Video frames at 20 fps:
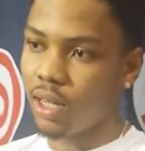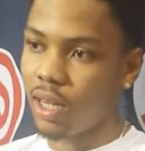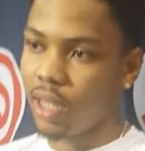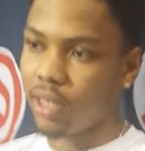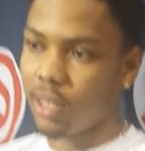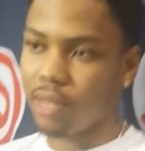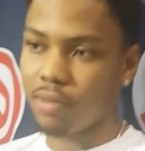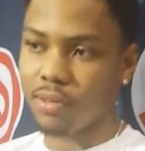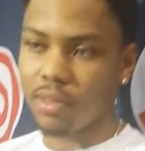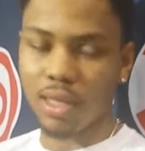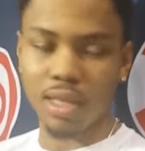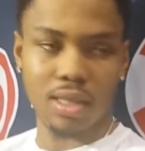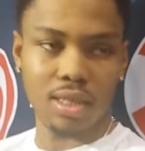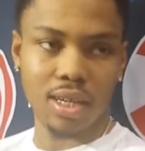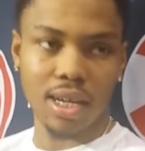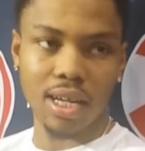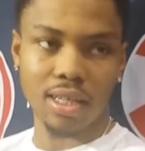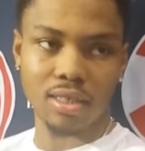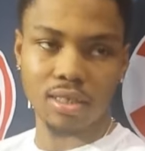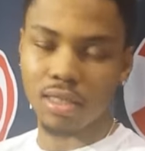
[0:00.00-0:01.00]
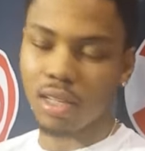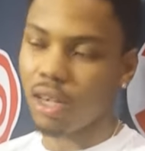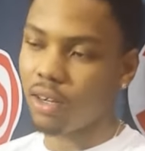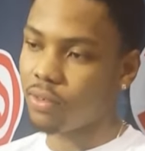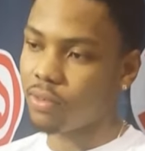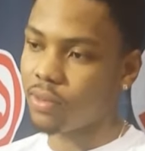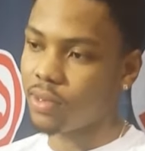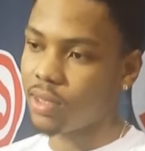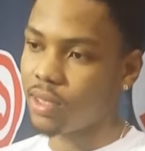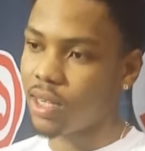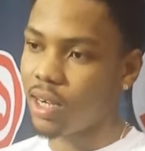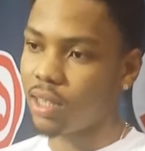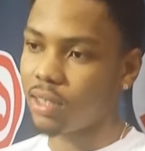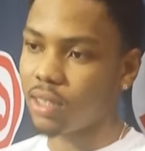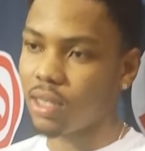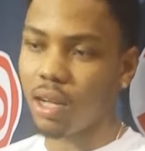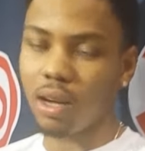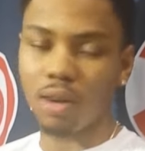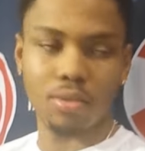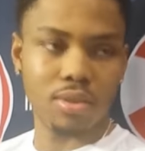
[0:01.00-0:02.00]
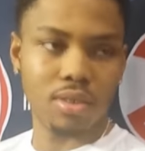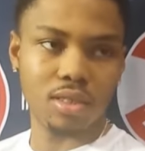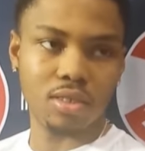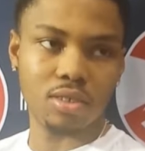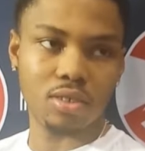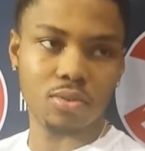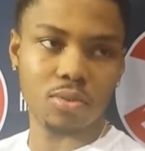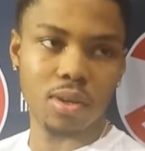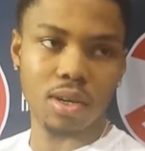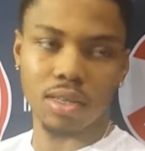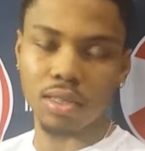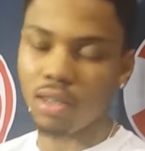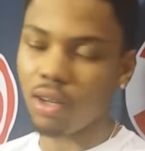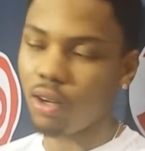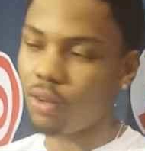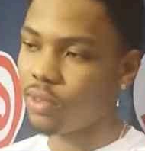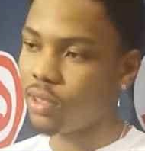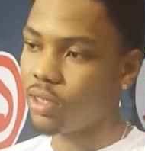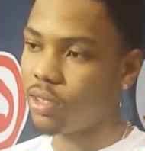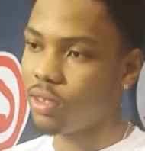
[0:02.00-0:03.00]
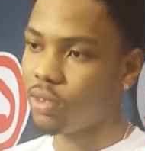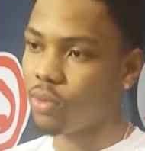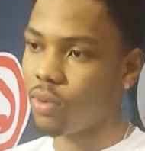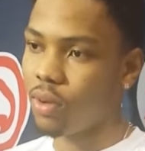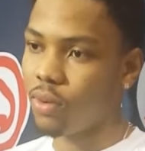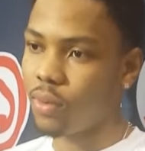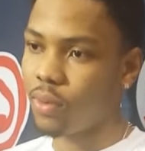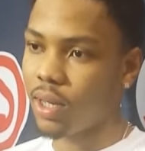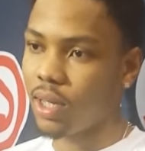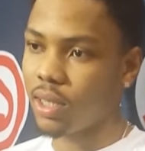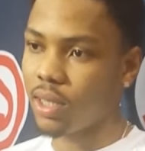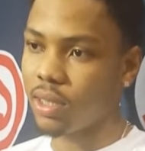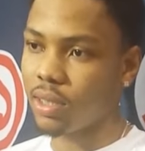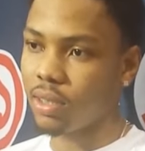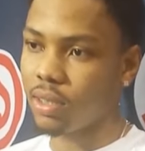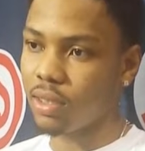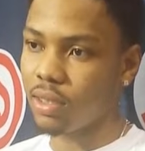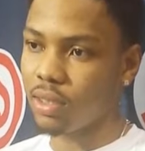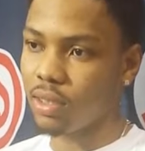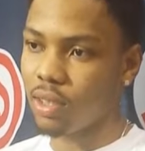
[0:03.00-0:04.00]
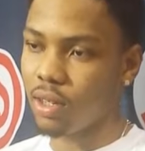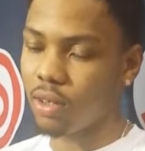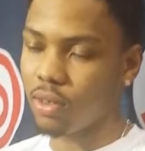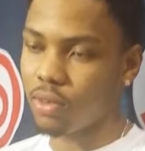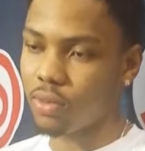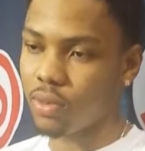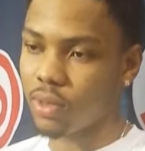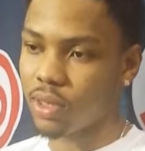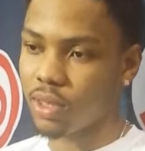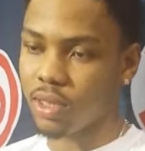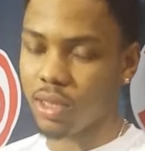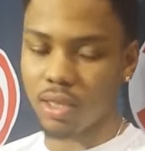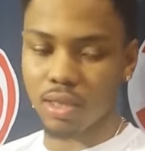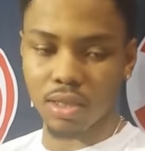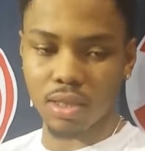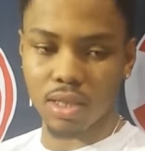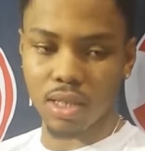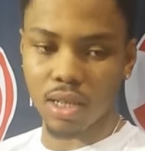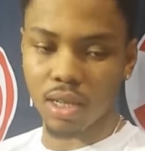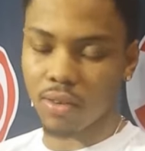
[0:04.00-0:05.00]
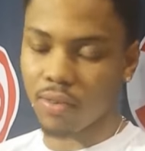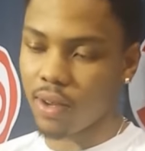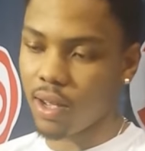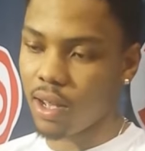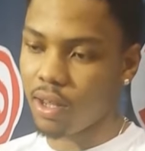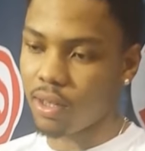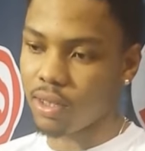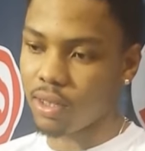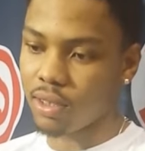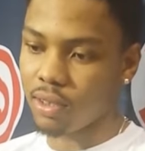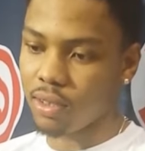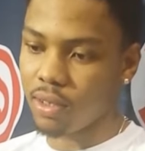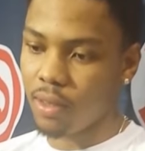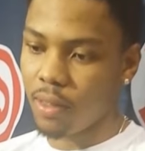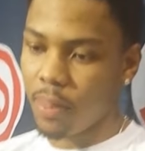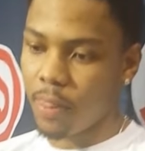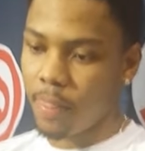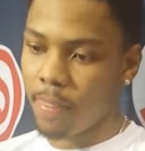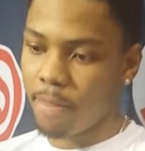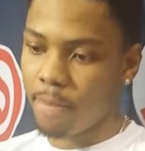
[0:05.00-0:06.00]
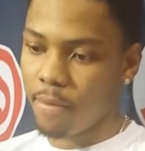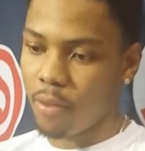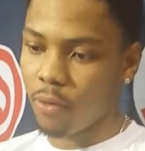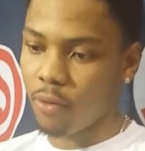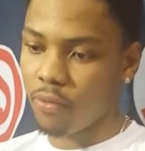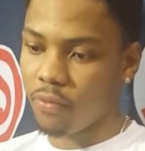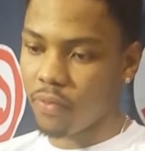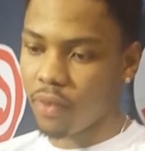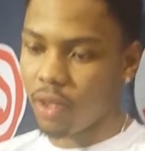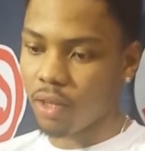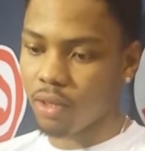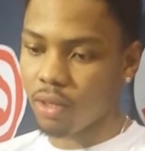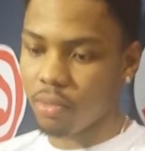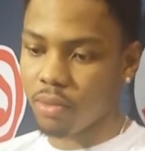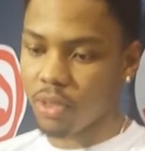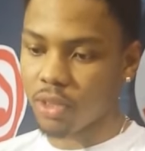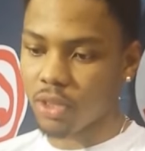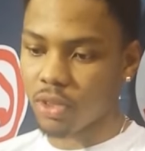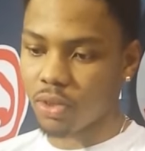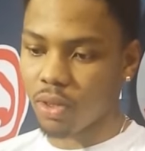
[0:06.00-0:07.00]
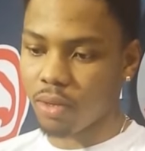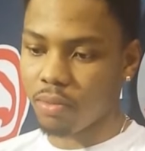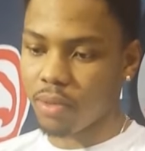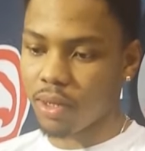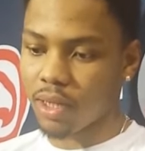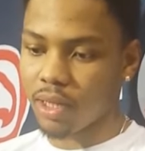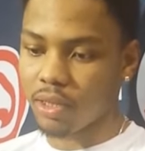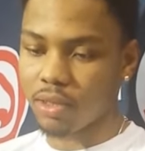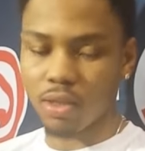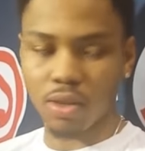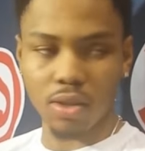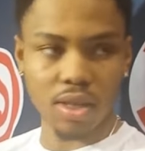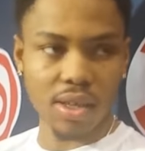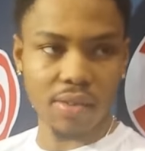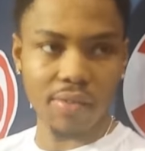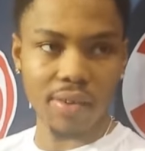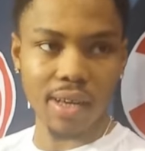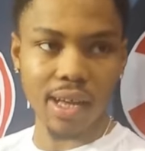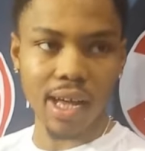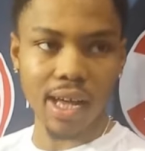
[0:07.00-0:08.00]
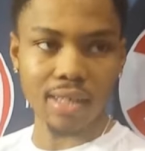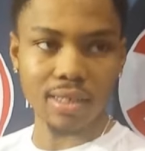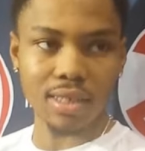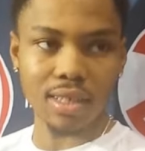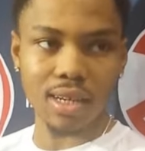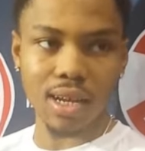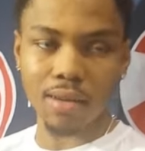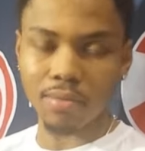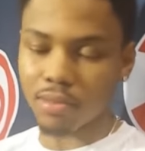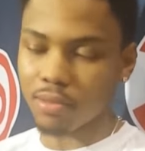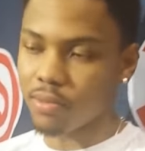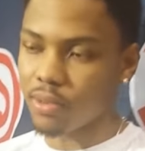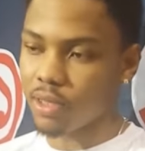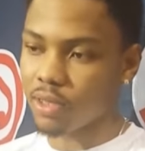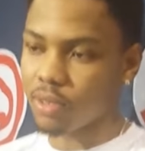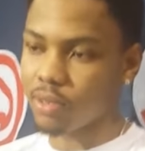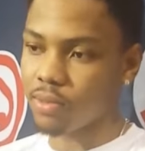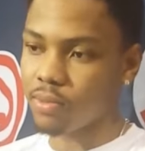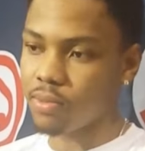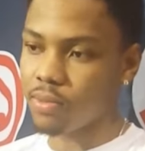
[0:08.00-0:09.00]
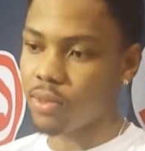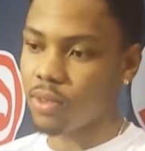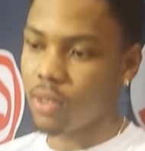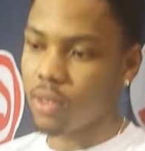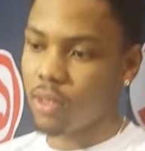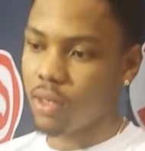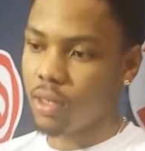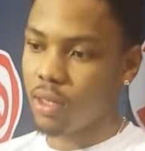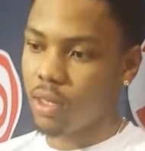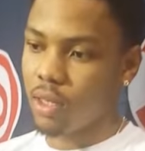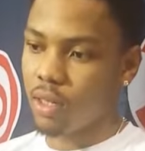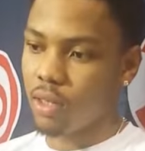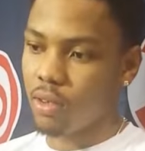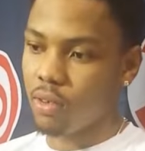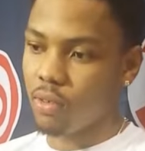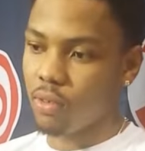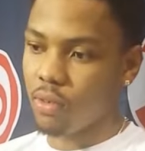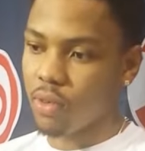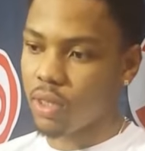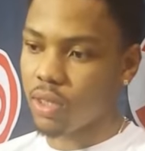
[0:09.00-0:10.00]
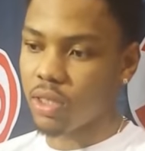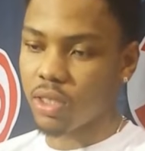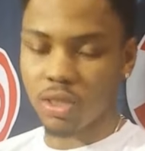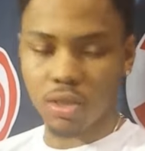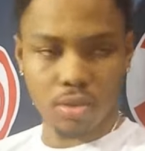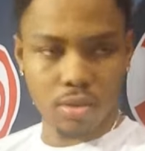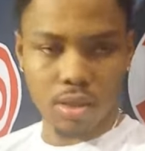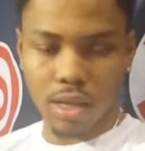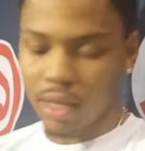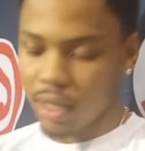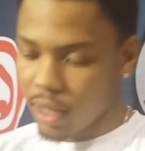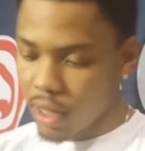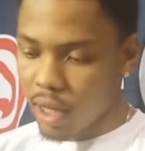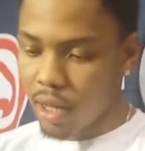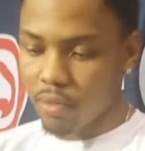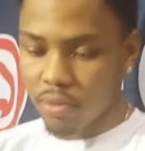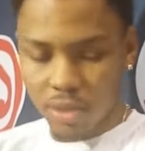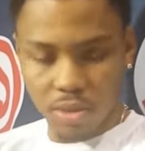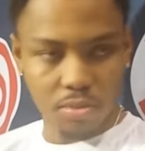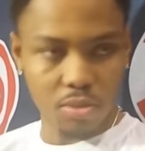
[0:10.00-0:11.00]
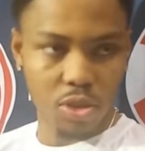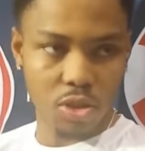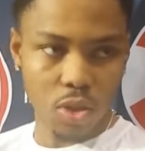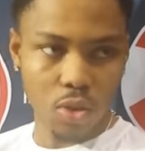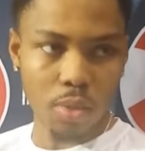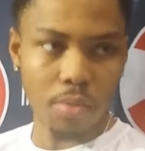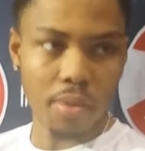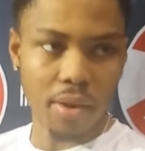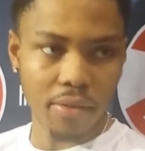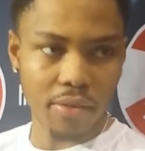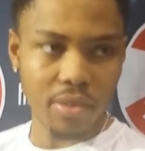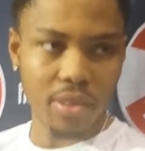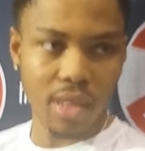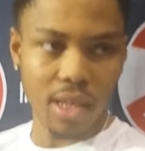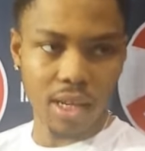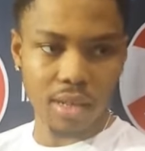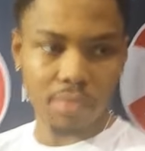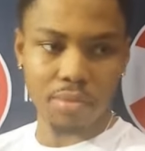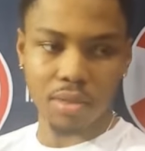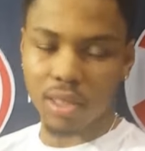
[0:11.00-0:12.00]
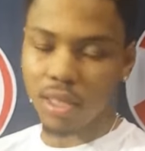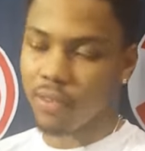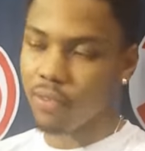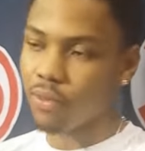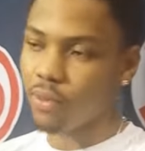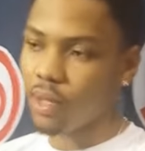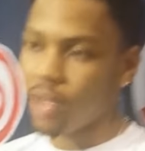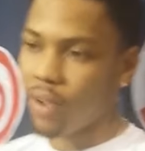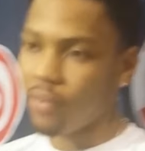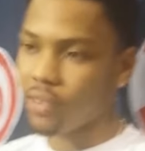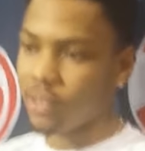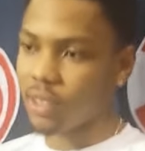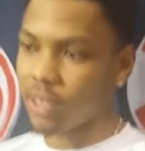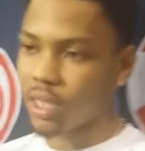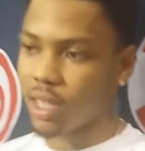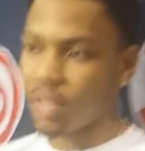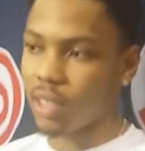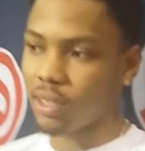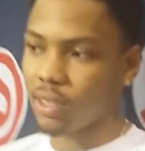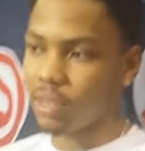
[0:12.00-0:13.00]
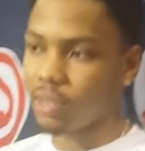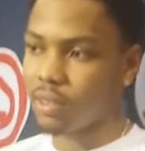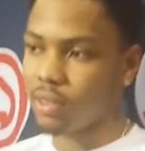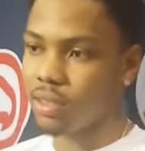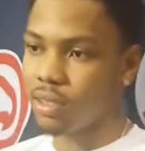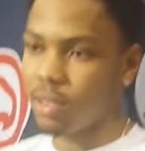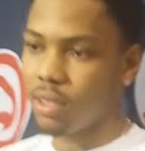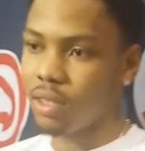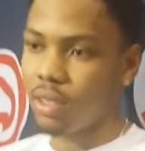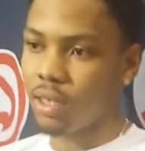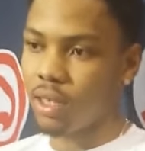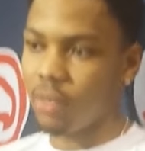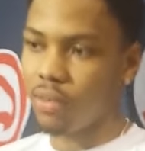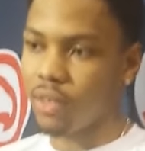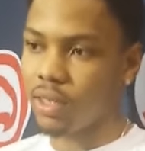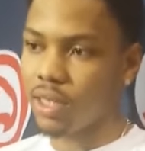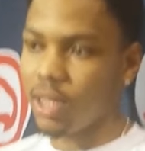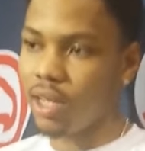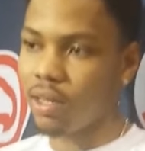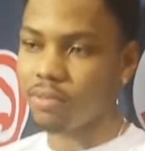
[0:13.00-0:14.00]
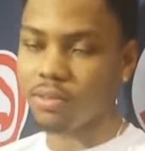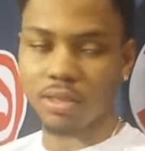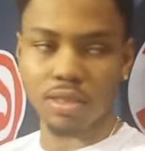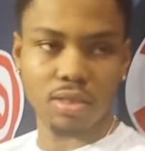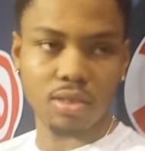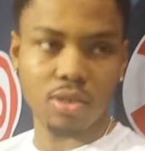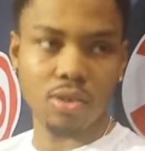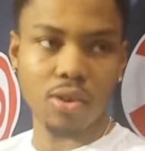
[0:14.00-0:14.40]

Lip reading: I kept telling guys in the locker room the entire time, all we need is one. All we need is one win and, turn this thing around. And we fell a little bit short, but, giving guys that optimism really, helps them show up every day, believing we have a chance, and it really helps us